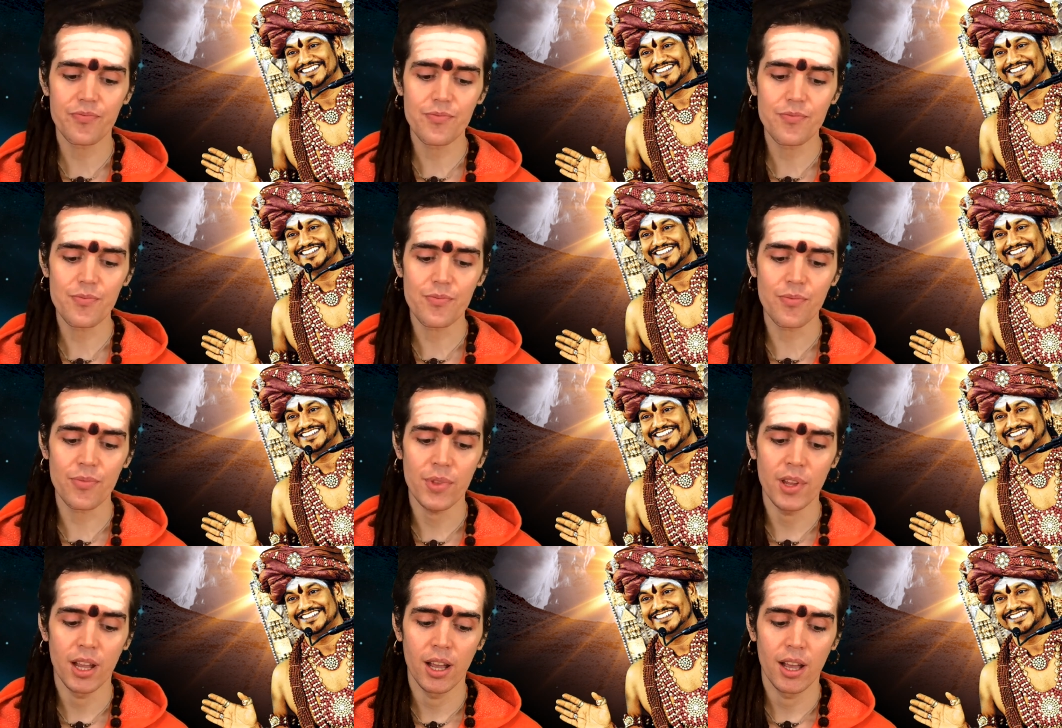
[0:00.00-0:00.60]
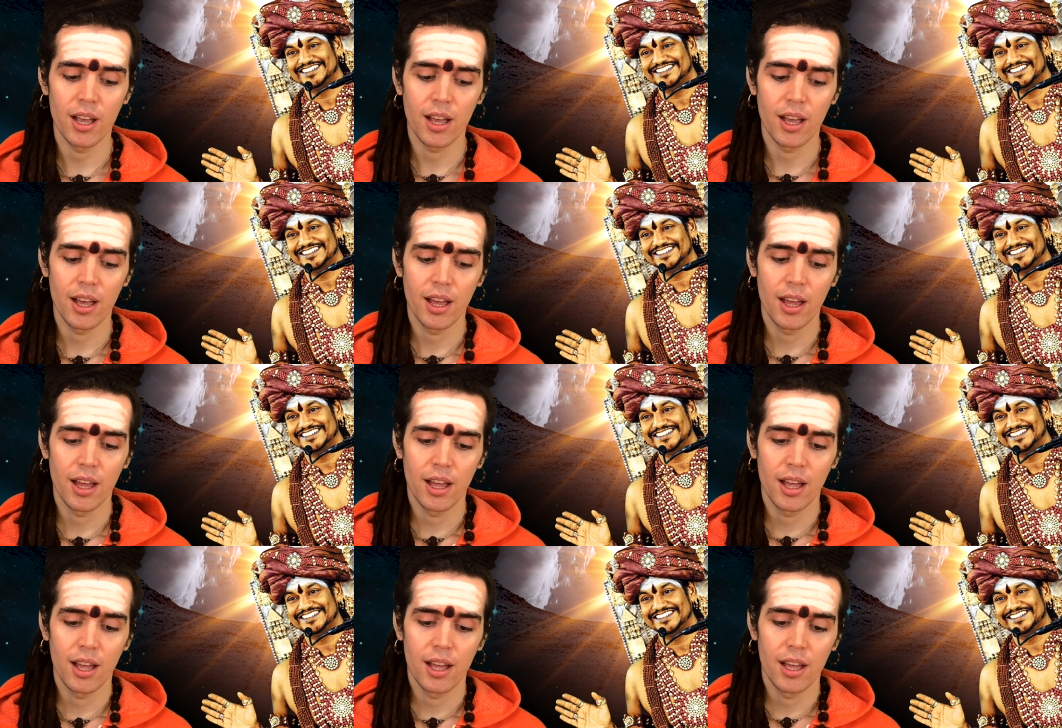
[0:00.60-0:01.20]

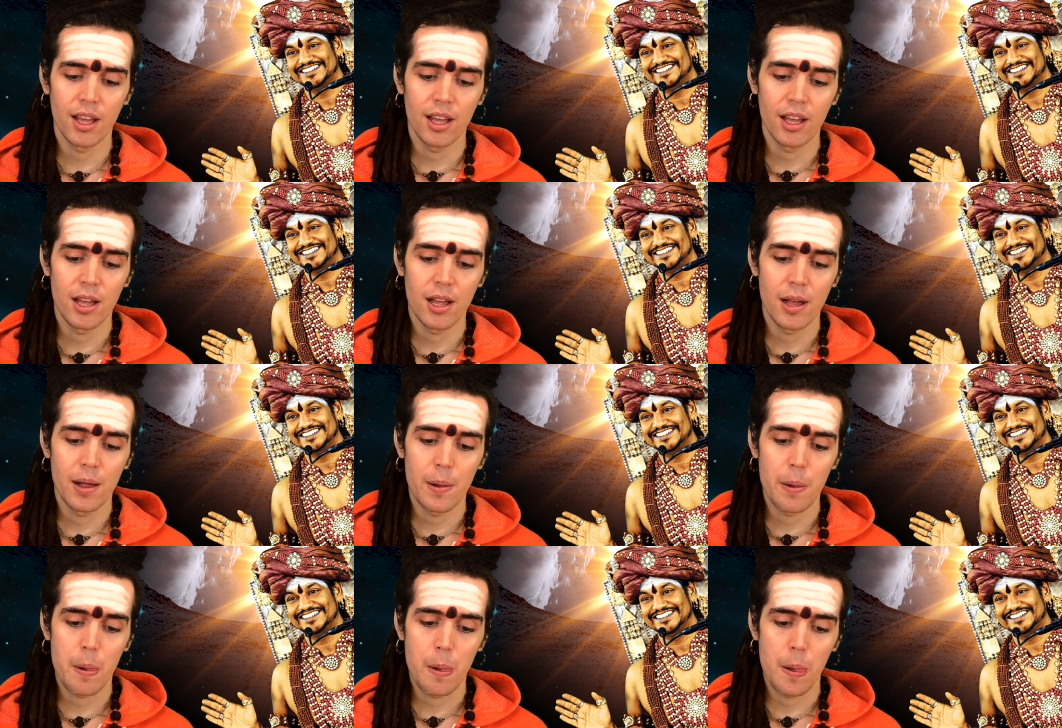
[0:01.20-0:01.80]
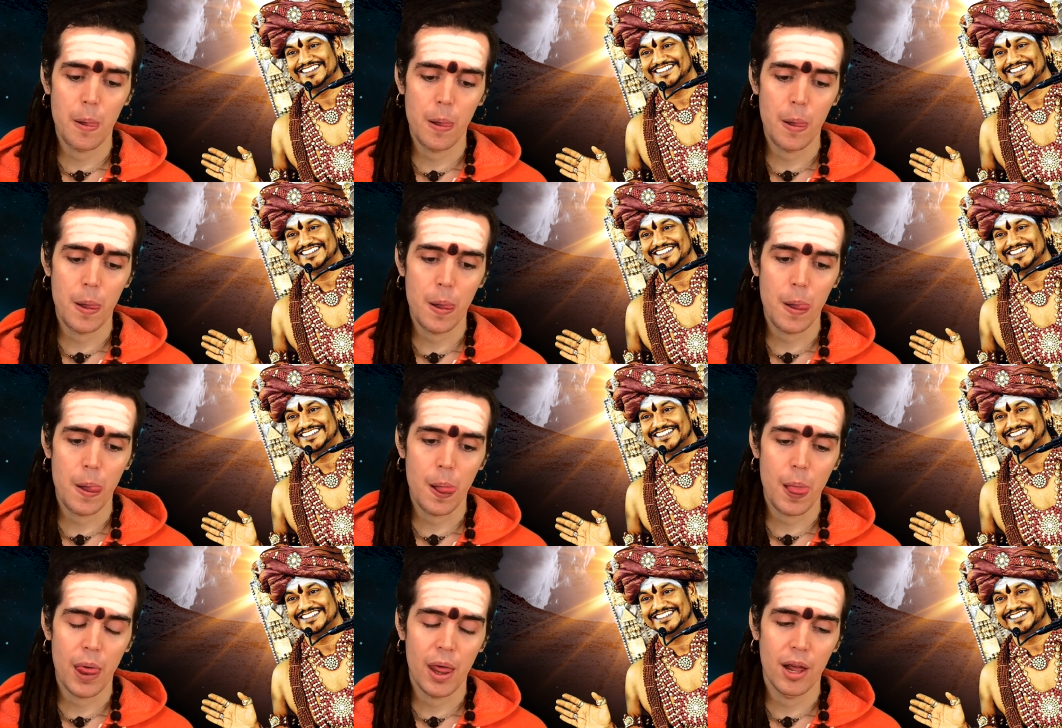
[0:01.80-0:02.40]

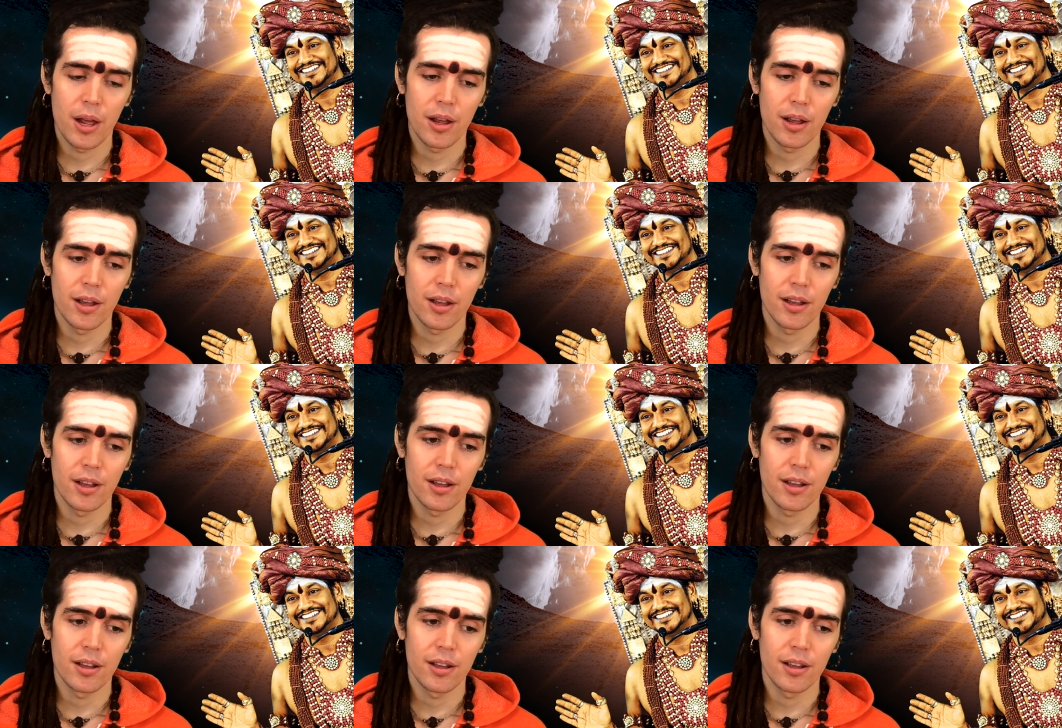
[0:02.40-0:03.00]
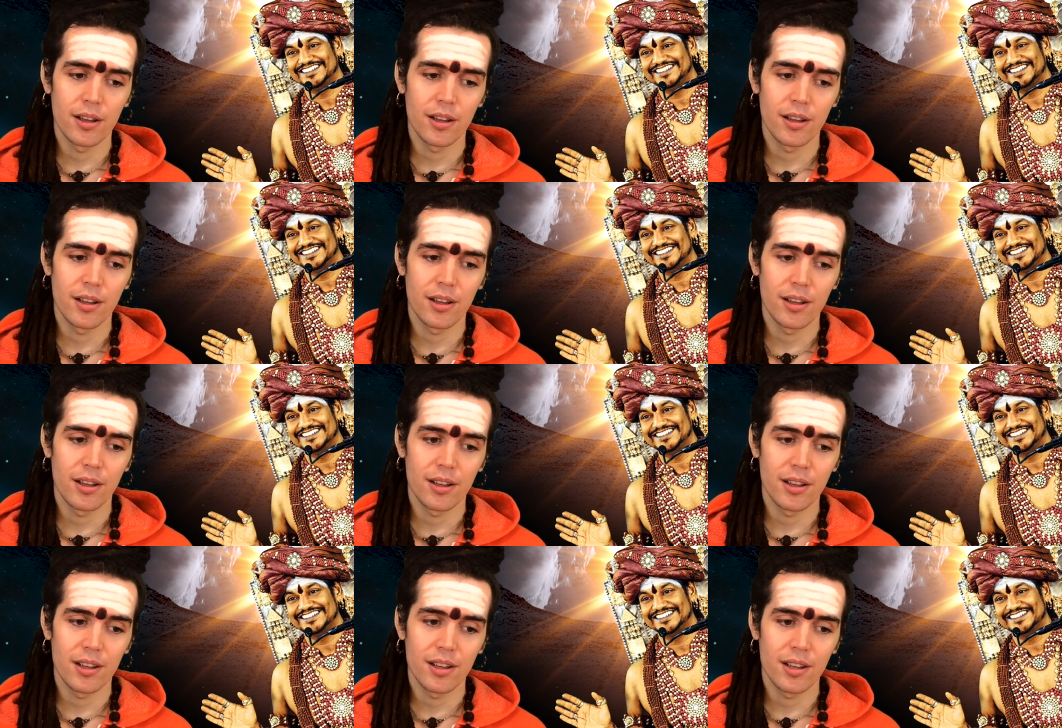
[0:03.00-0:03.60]

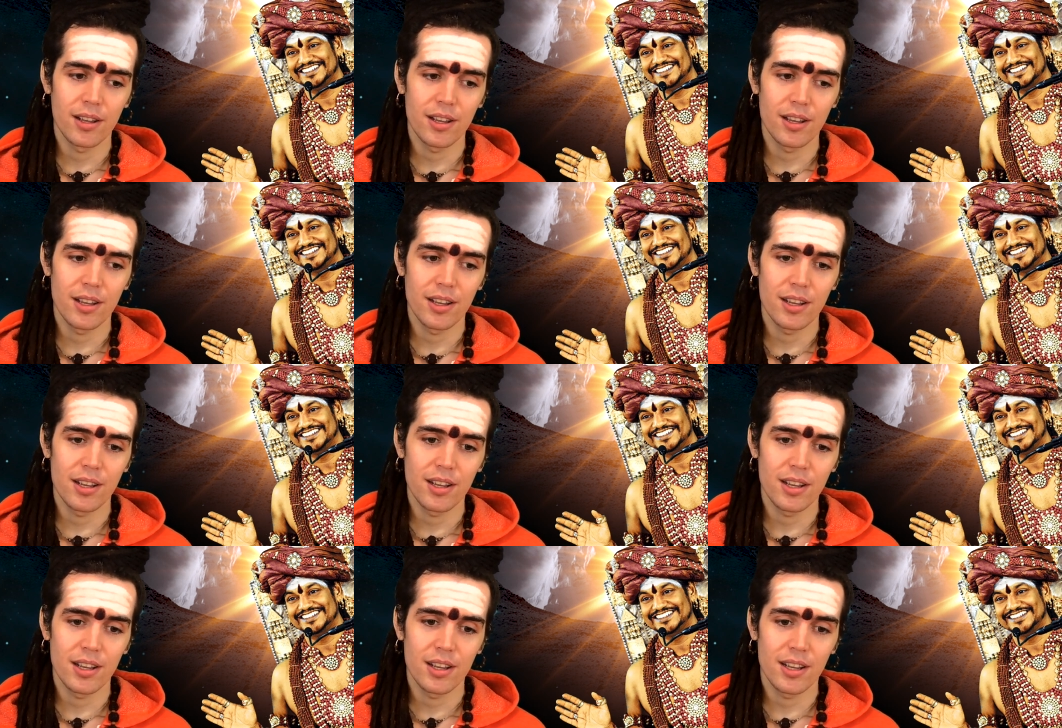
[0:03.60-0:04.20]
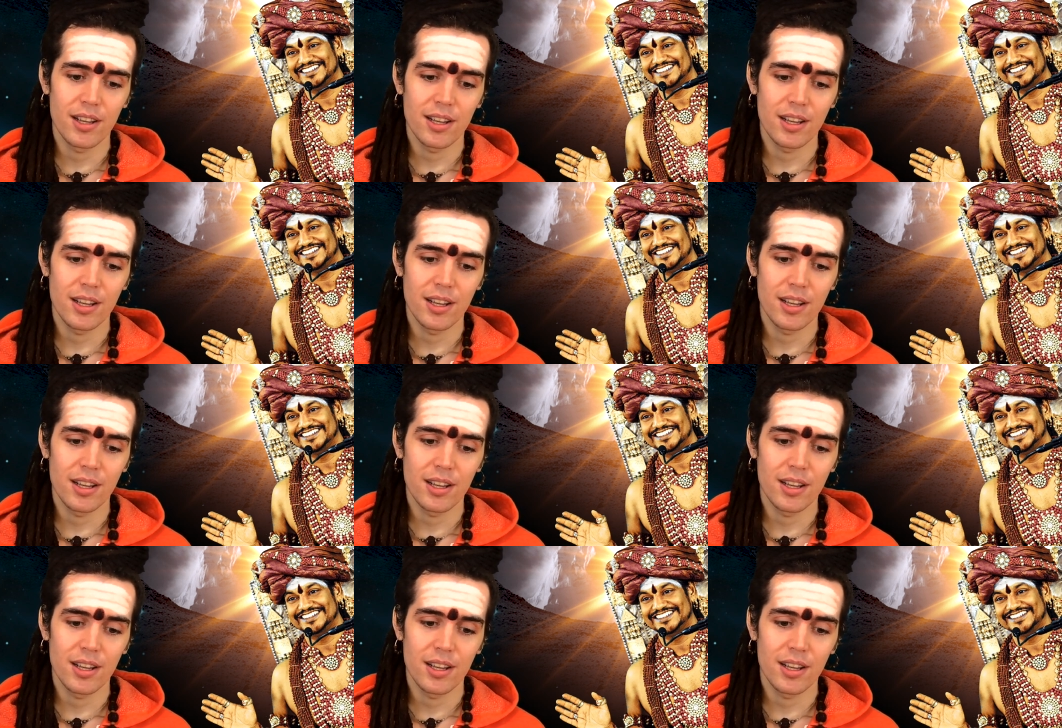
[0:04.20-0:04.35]
No one is speaking in this clip.